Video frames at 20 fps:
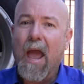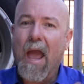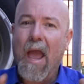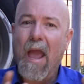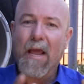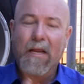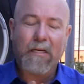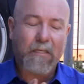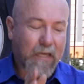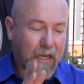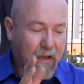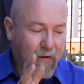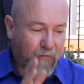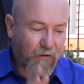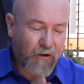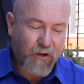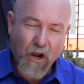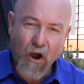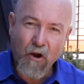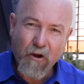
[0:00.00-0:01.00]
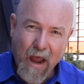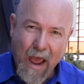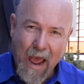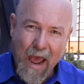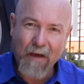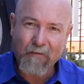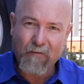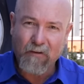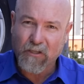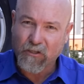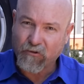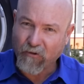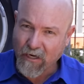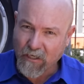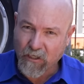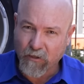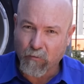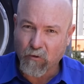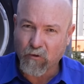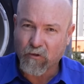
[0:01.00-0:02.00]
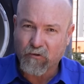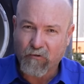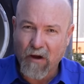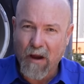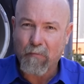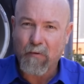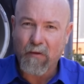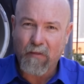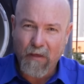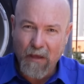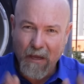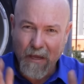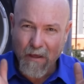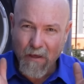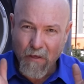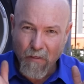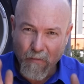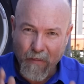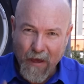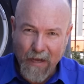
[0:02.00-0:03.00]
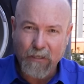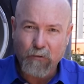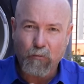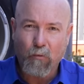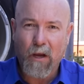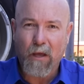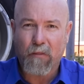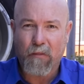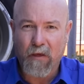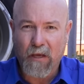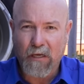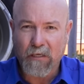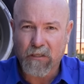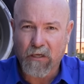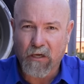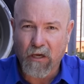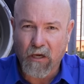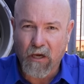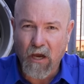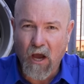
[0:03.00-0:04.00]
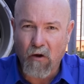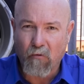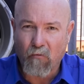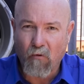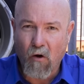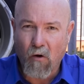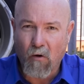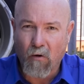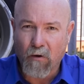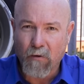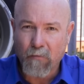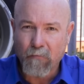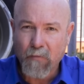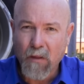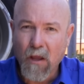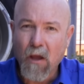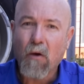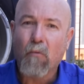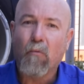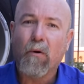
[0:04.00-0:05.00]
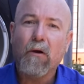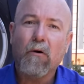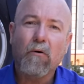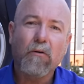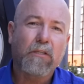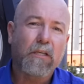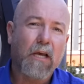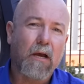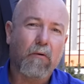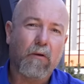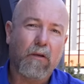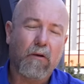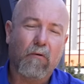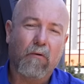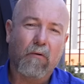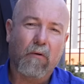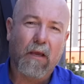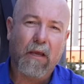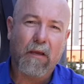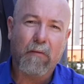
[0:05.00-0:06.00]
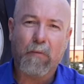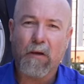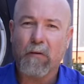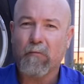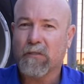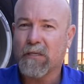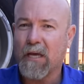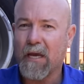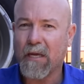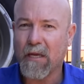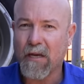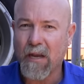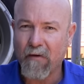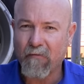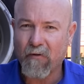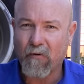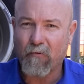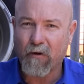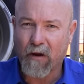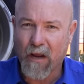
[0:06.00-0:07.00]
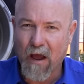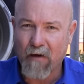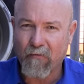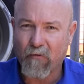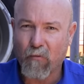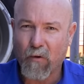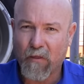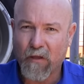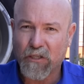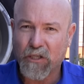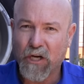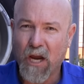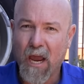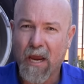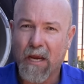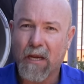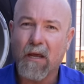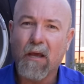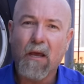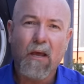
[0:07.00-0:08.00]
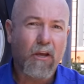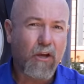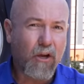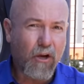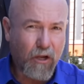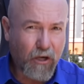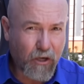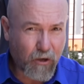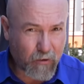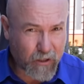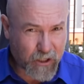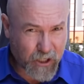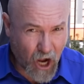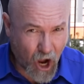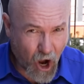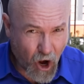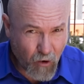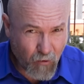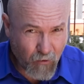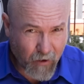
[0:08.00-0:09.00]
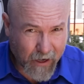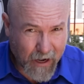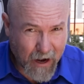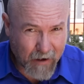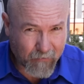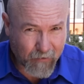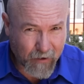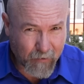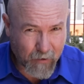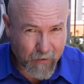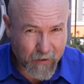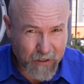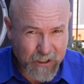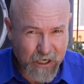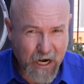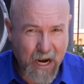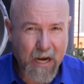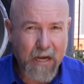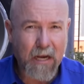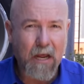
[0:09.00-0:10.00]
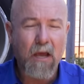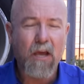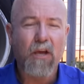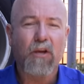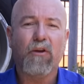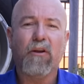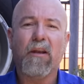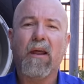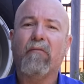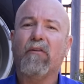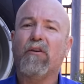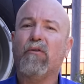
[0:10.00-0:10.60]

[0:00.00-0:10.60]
And if you don't have a stretchable strap in there, that's where things can go wrong. We also, you'll hear people say you never recover with a chain. You can do a tow recovery with a chain, you never